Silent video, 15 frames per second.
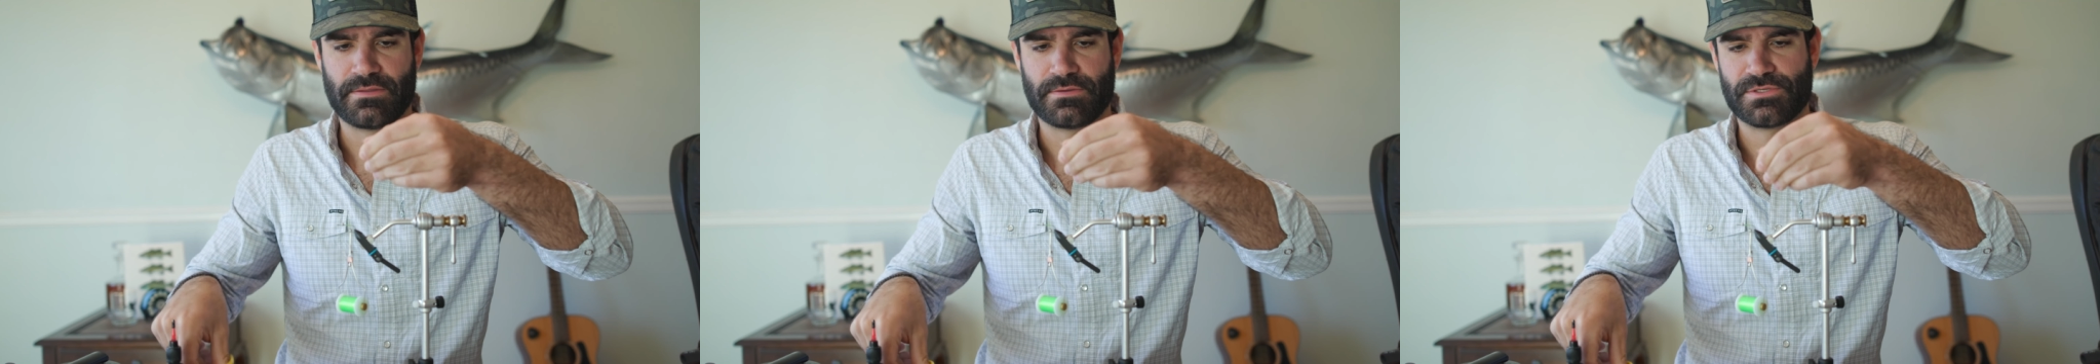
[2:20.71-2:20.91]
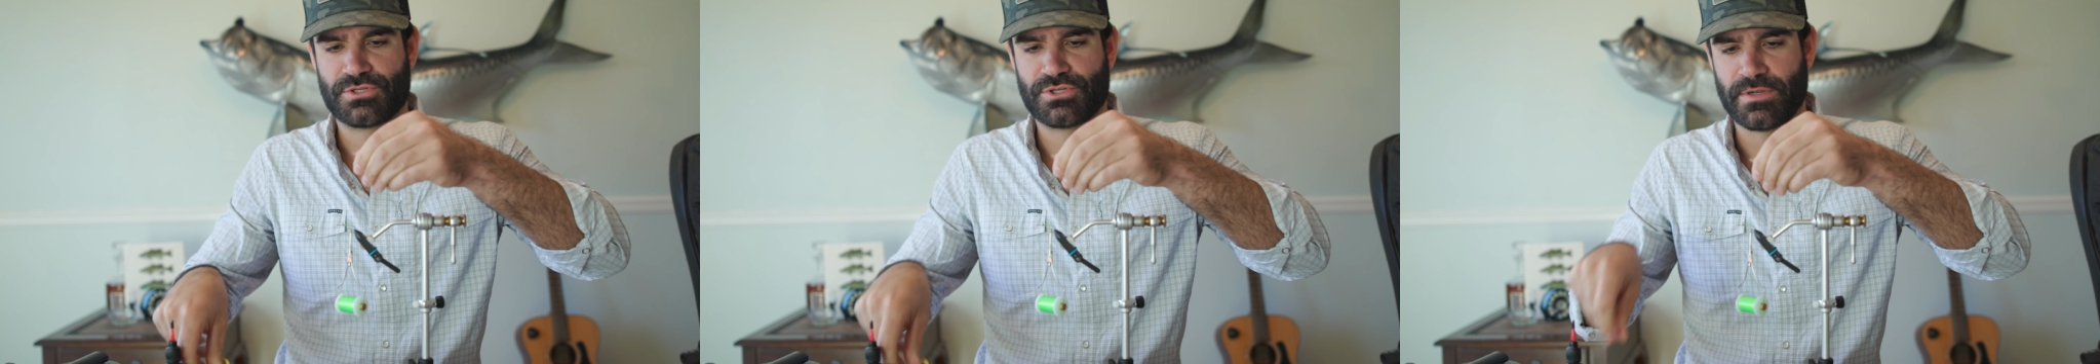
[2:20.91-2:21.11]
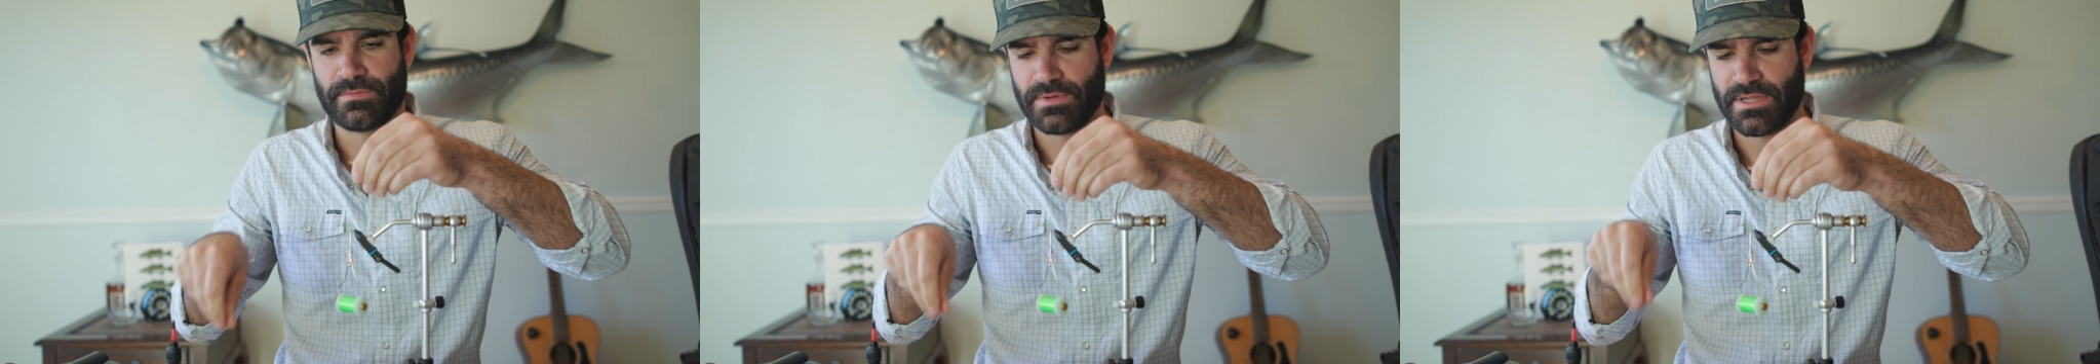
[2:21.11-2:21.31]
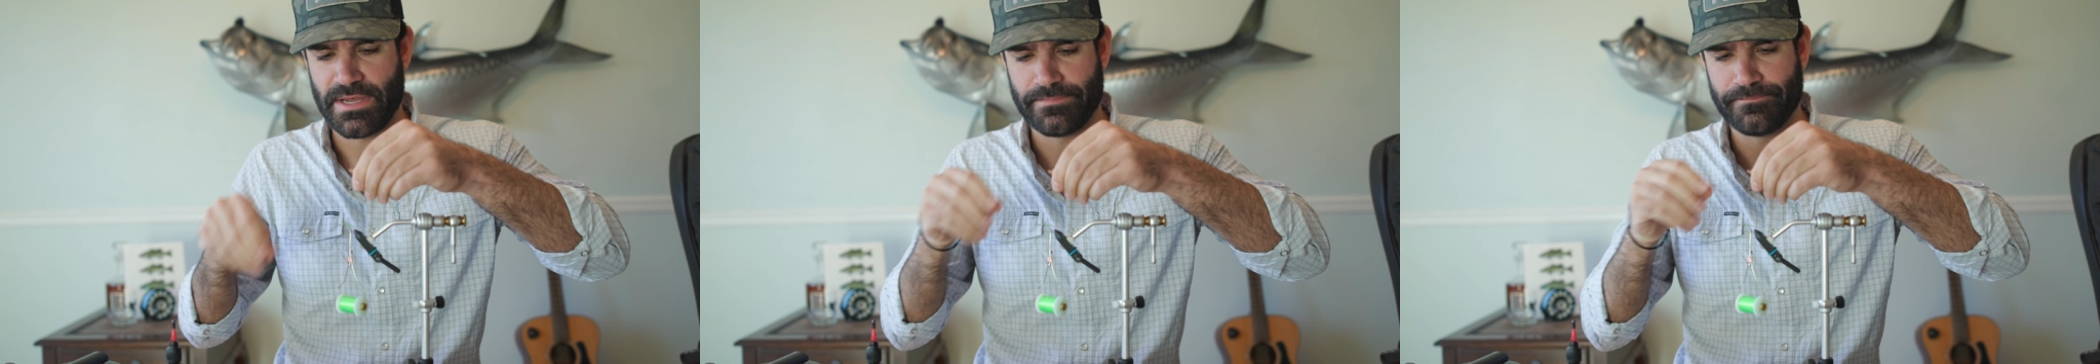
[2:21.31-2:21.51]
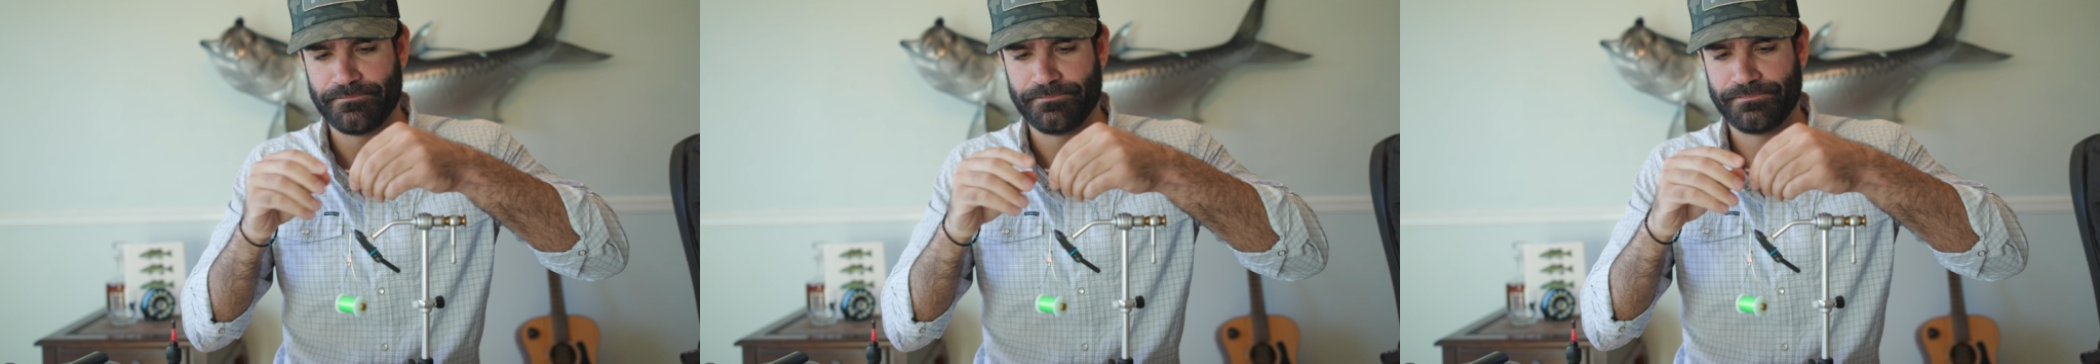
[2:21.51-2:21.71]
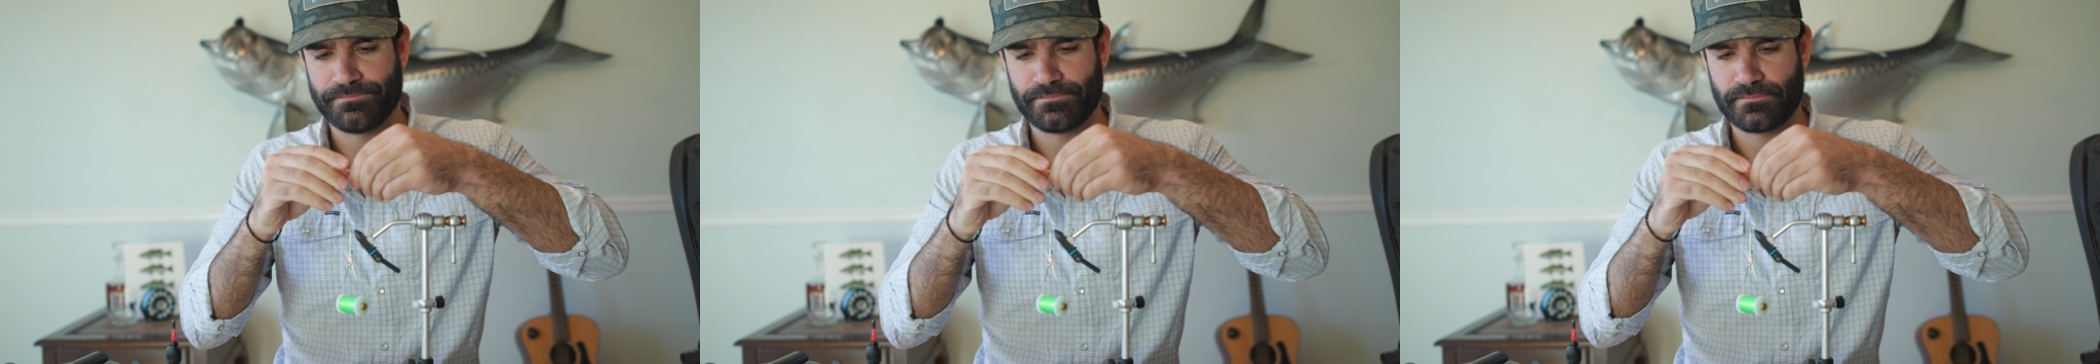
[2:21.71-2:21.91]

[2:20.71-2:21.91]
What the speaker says: those trimmed up